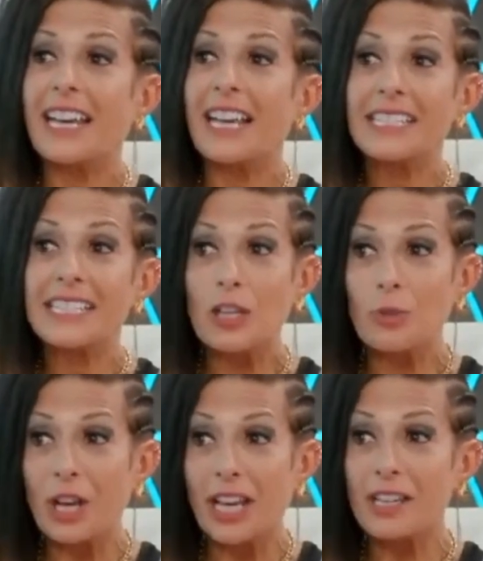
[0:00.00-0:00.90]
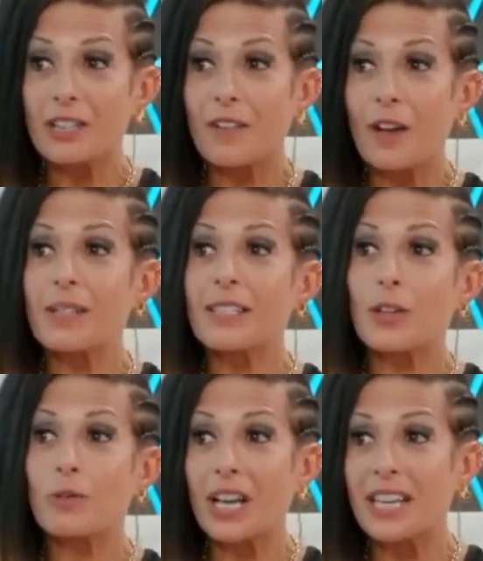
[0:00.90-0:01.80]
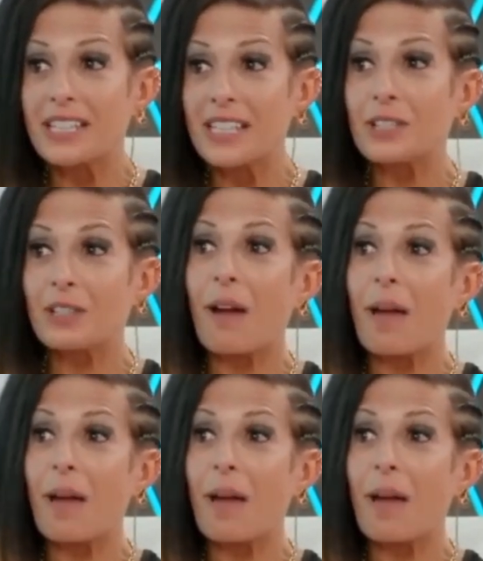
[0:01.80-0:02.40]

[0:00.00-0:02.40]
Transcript: And is that you checking his phone? Is that you checking his Instagram?